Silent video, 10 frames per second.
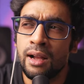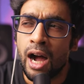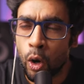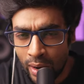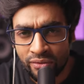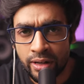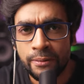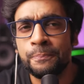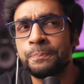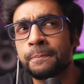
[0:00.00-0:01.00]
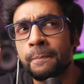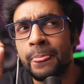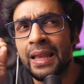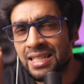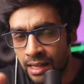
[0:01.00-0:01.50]
However,
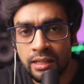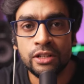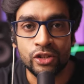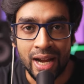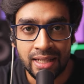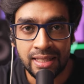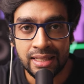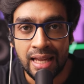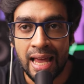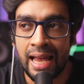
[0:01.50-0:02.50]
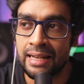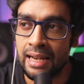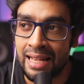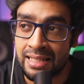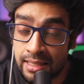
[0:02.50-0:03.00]
certain tracks and
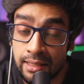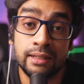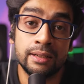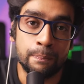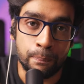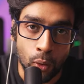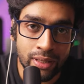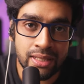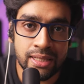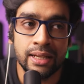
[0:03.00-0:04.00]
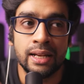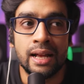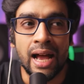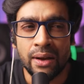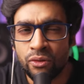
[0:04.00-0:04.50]
at certain points,
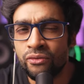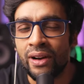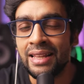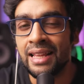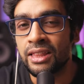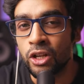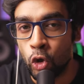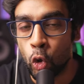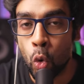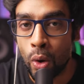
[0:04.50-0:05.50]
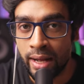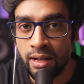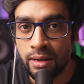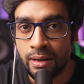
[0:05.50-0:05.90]
I would find that the low end